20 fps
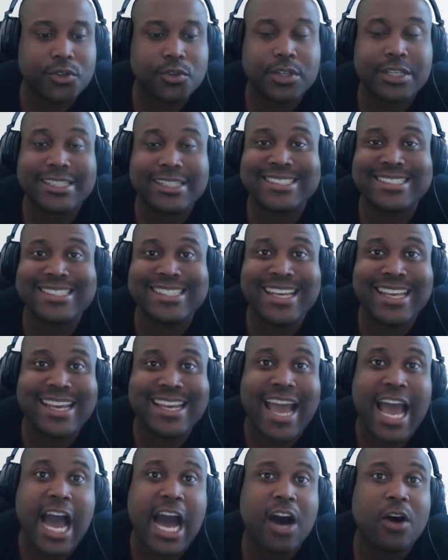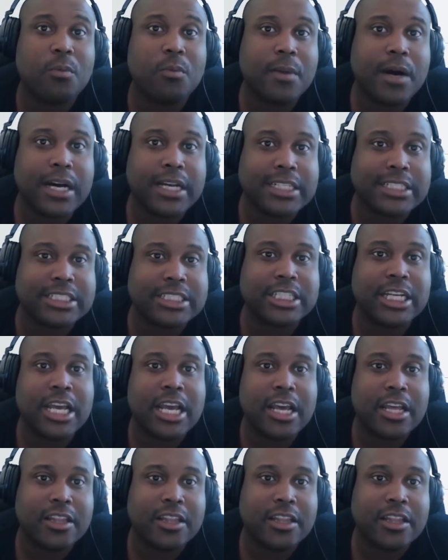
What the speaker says: you can see how much